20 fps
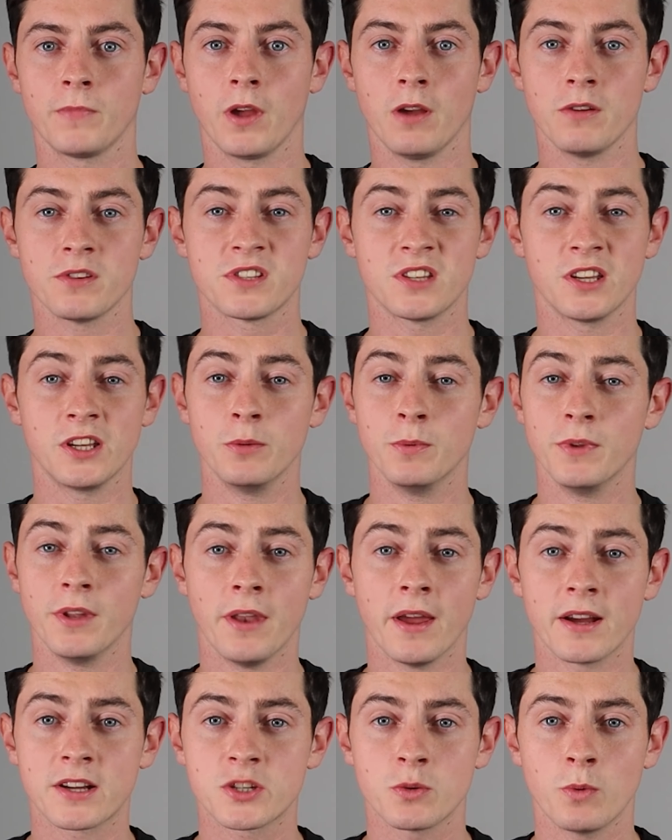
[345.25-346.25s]
I'll see you in the
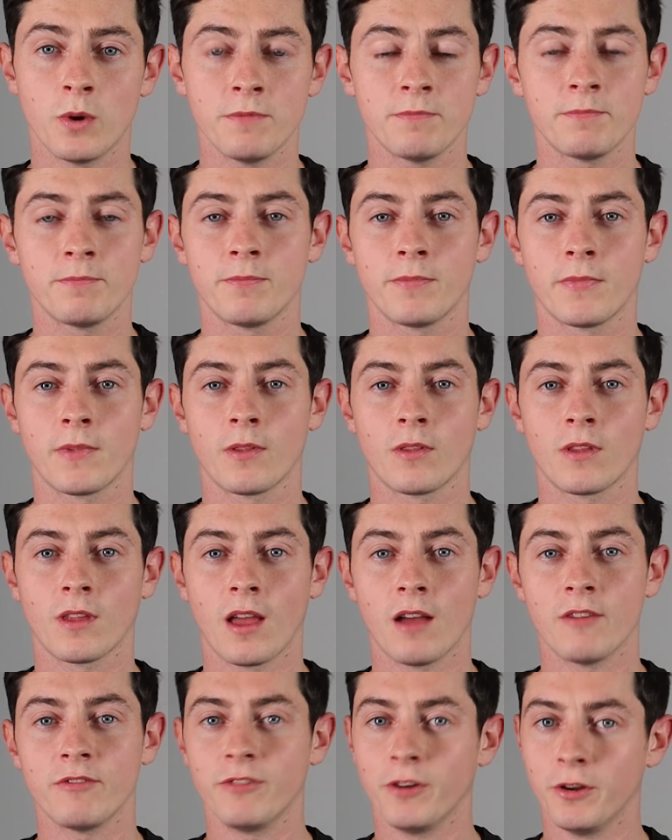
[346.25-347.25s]
next one.
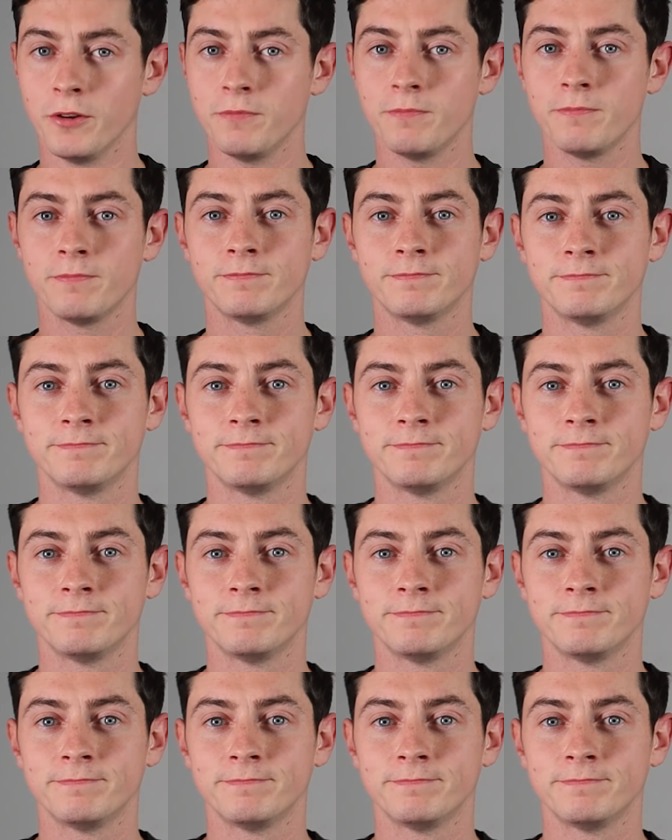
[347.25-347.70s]
Have fun.